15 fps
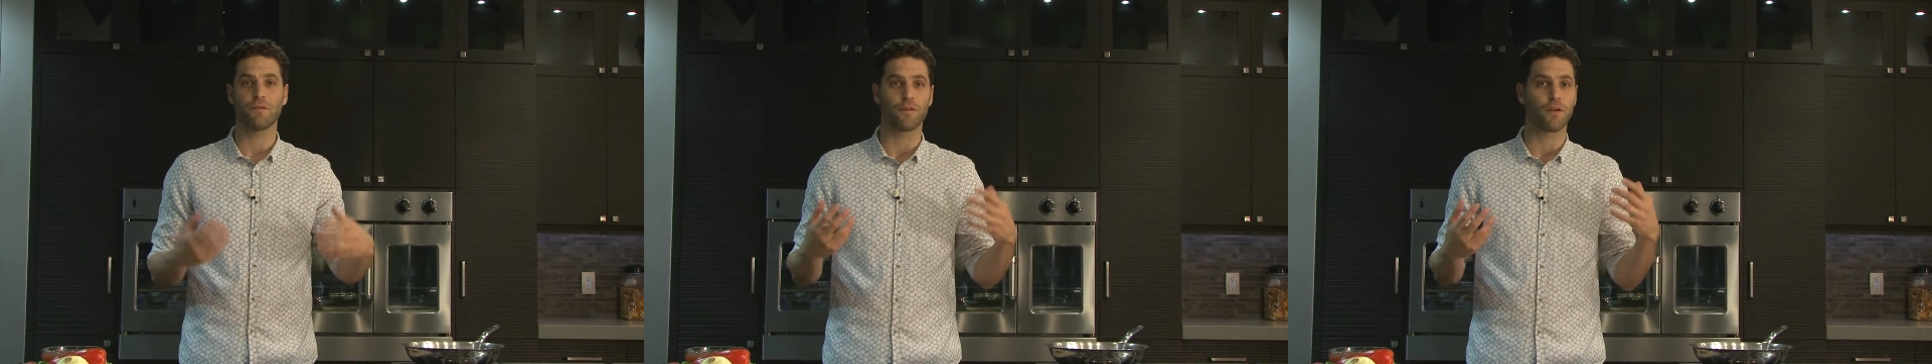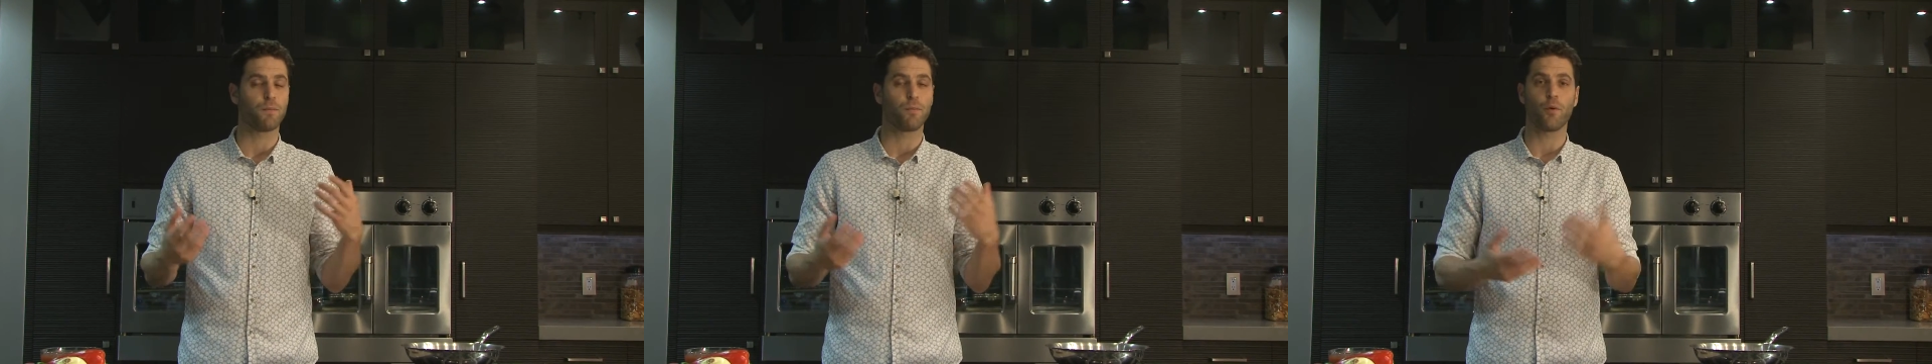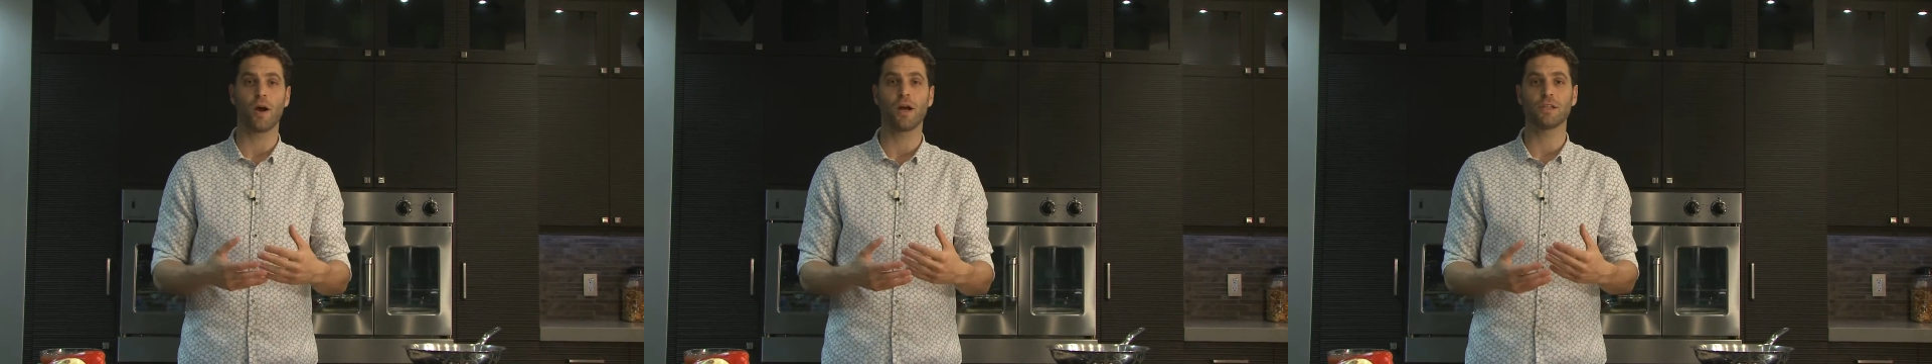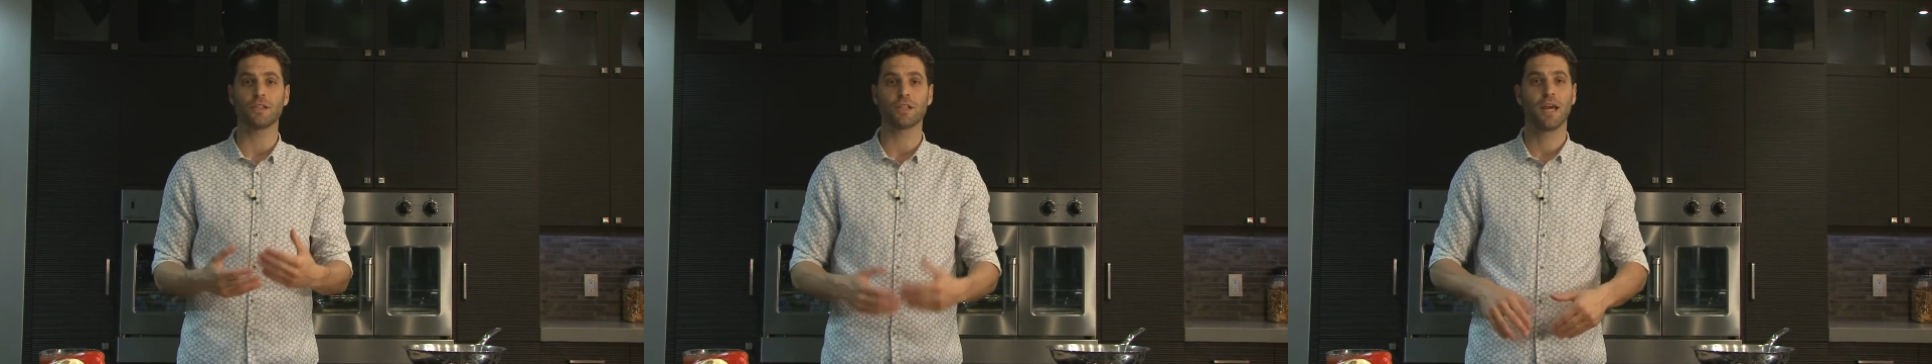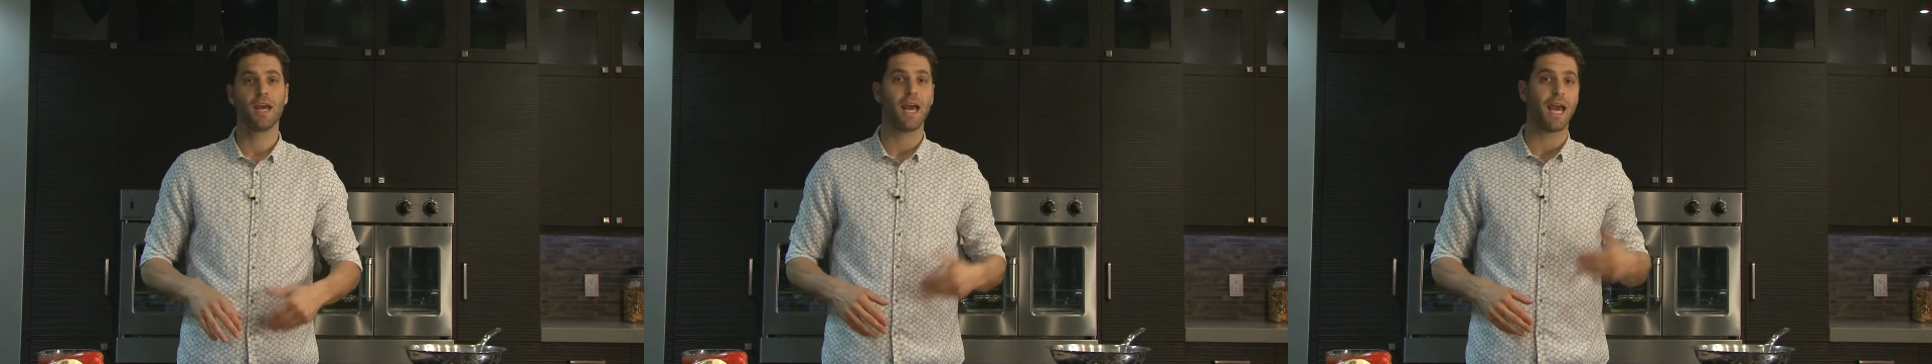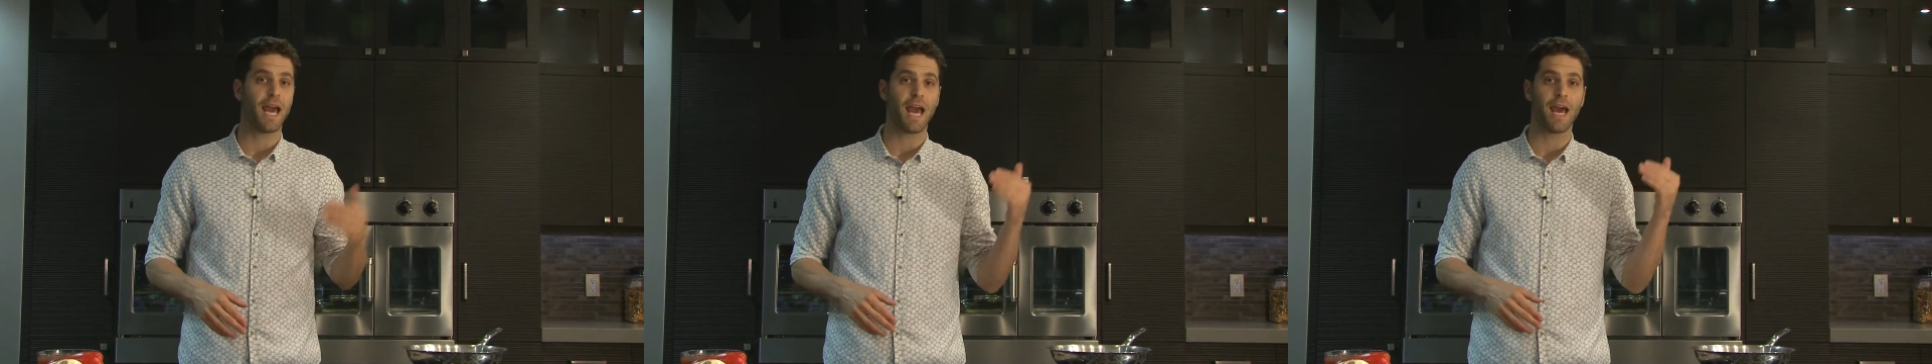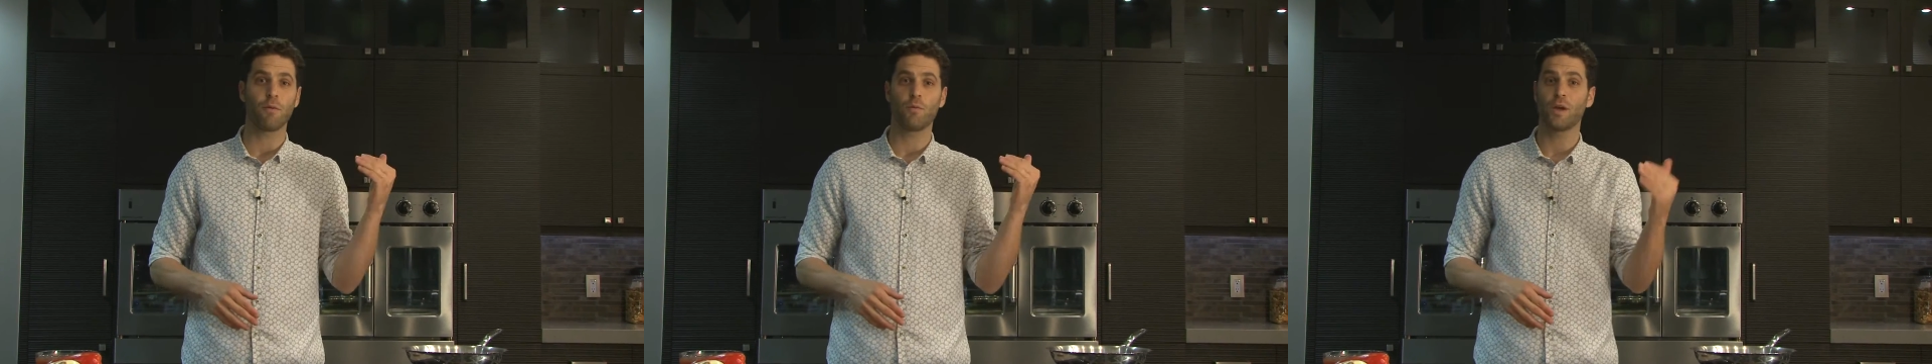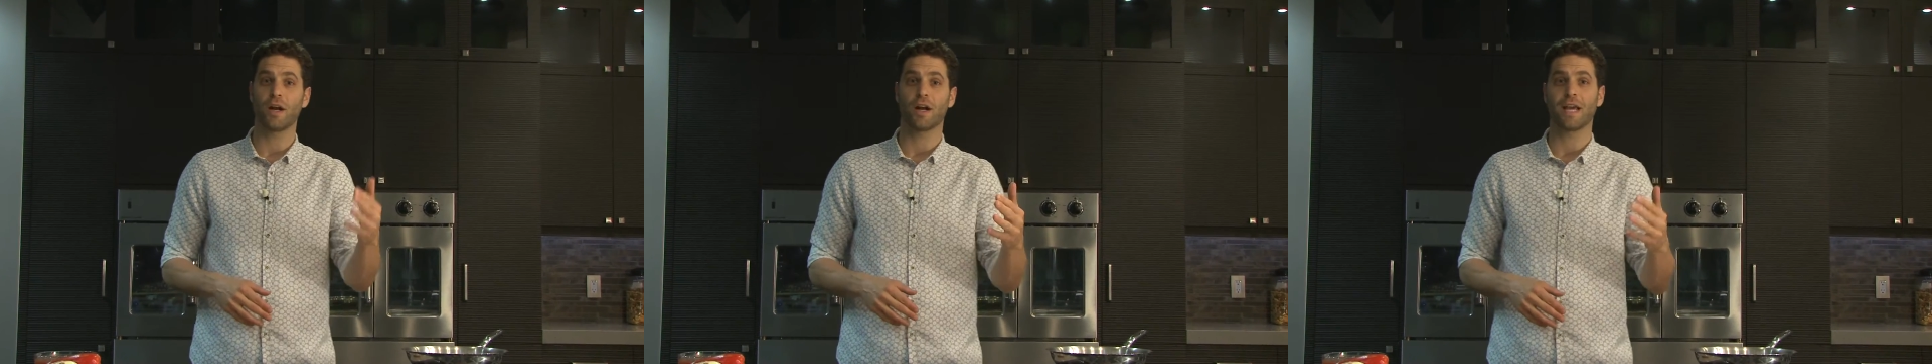for a brunch,
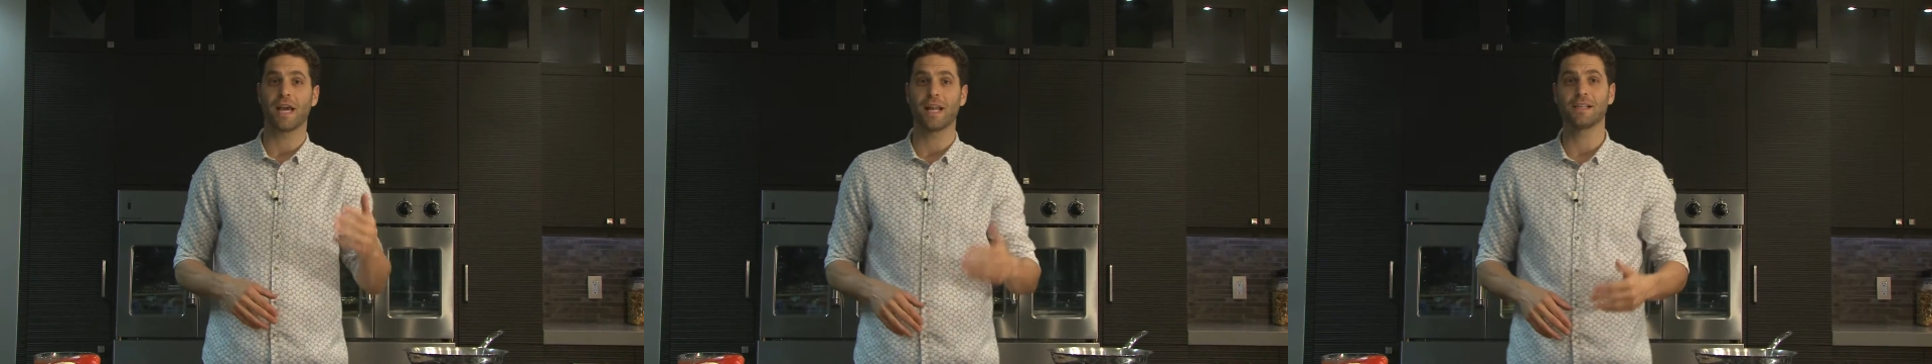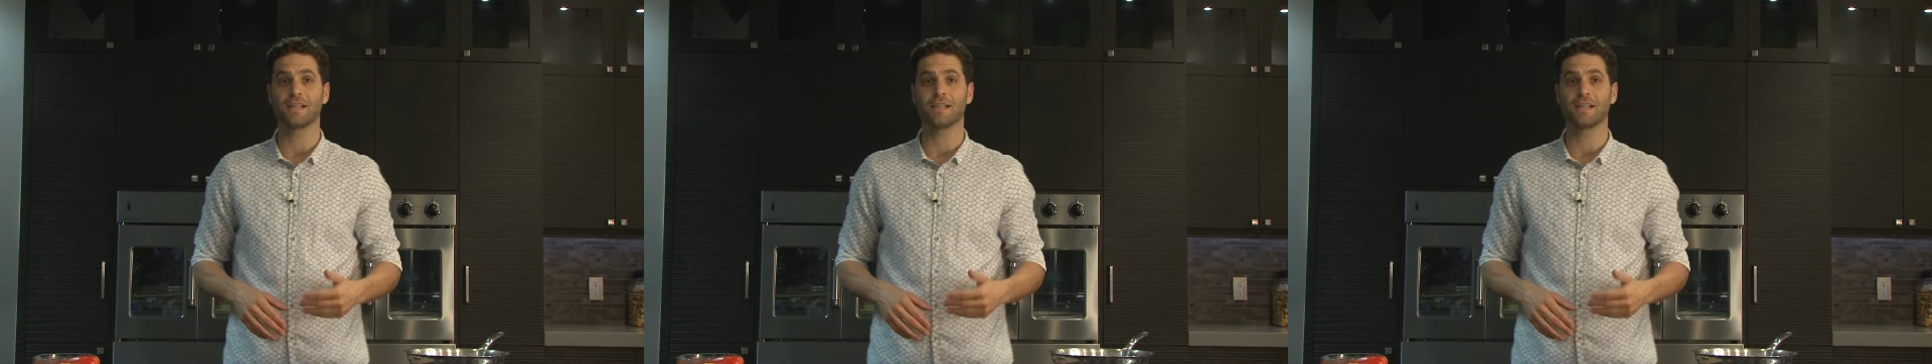and we are getting